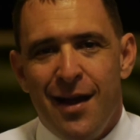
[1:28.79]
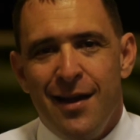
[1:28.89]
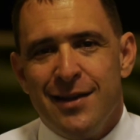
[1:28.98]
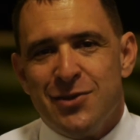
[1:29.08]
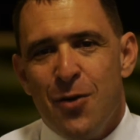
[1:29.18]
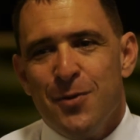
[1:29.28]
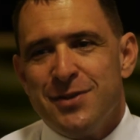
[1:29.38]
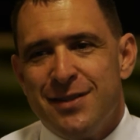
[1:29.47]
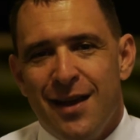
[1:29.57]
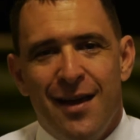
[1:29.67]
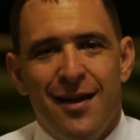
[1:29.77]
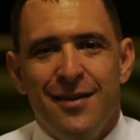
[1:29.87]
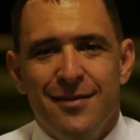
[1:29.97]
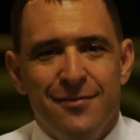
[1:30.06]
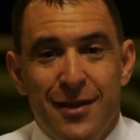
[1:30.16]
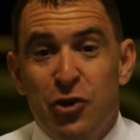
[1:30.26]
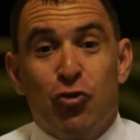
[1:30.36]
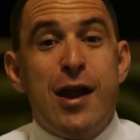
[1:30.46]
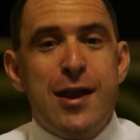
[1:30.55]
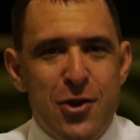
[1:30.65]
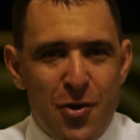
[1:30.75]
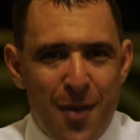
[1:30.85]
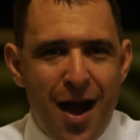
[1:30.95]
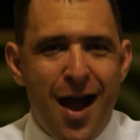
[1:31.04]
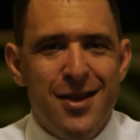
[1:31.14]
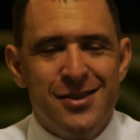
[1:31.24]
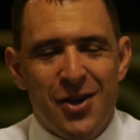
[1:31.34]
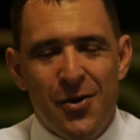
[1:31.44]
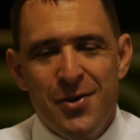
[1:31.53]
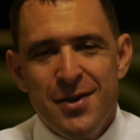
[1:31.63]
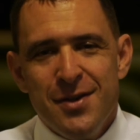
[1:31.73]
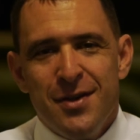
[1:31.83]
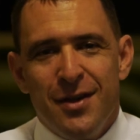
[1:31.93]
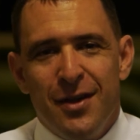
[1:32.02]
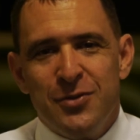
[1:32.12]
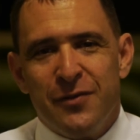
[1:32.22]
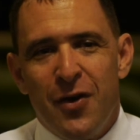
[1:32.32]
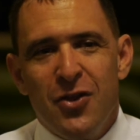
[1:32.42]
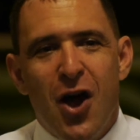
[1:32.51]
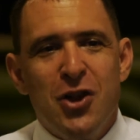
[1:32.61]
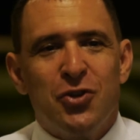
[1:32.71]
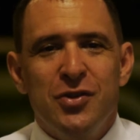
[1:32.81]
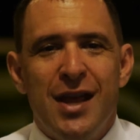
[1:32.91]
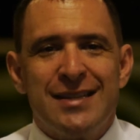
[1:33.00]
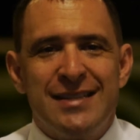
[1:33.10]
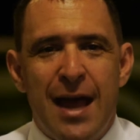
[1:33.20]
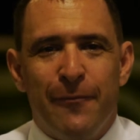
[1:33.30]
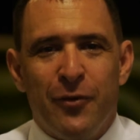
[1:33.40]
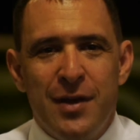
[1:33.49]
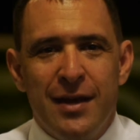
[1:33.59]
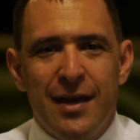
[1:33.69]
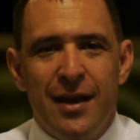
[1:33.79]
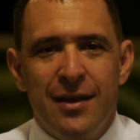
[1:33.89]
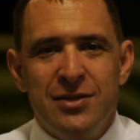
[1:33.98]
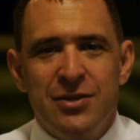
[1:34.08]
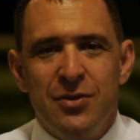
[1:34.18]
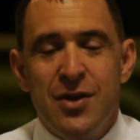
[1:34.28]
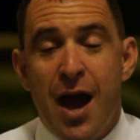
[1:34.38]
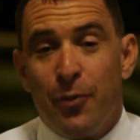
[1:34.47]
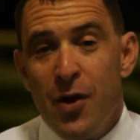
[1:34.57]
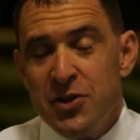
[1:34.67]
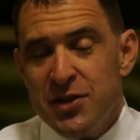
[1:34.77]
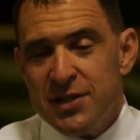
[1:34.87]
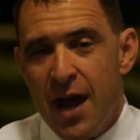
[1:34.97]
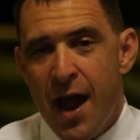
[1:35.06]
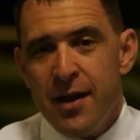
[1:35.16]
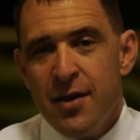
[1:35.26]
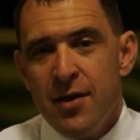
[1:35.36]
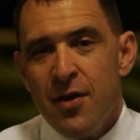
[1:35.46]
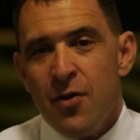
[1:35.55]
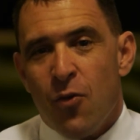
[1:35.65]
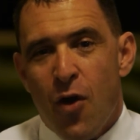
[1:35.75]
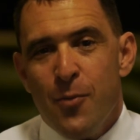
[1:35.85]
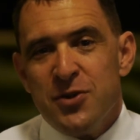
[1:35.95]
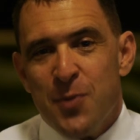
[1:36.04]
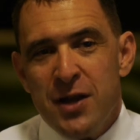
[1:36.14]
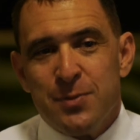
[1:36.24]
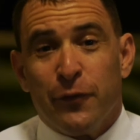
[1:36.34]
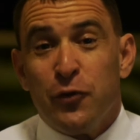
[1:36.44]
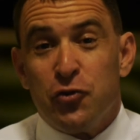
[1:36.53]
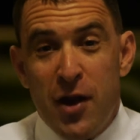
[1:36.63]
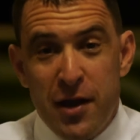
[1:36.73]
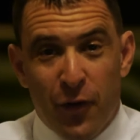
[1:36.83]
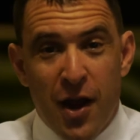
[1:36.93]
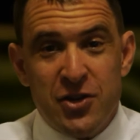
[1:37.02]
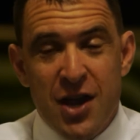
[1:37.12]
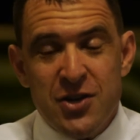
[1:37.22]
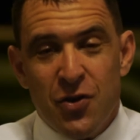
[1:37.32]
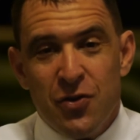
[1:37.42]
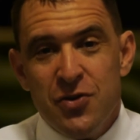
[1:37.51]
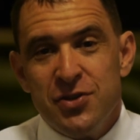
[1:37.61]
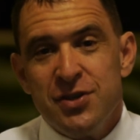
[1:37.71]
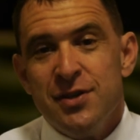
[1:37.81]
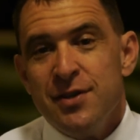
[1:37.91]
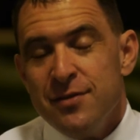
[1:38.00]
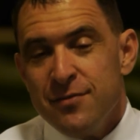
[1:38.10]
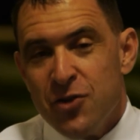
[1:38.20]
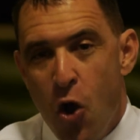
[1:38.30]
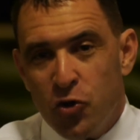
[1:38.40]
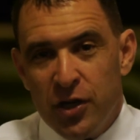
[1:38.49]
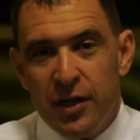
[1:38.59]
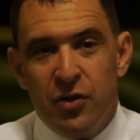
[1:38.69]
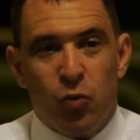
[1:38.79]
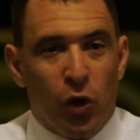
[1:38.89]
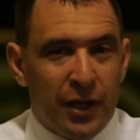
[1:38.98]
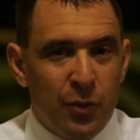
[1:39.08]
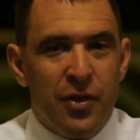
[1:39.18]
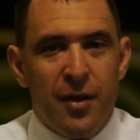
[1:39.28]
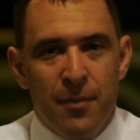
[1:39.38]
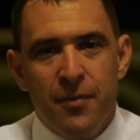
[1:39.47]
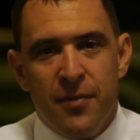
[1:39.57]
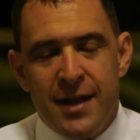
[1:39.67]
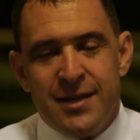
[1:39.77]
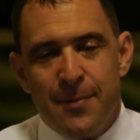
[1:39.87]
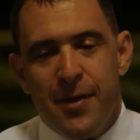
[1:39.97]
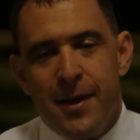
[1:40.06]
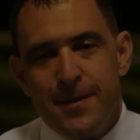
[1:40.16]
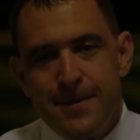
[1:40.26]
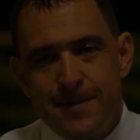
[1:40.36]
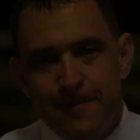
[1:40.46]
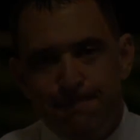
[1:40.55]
It's almost ingrained in your mind. So it was a very logical next step for me to get into the operations side, where I'm responsible for training franchise owners, coaching, working with them, that type of thing.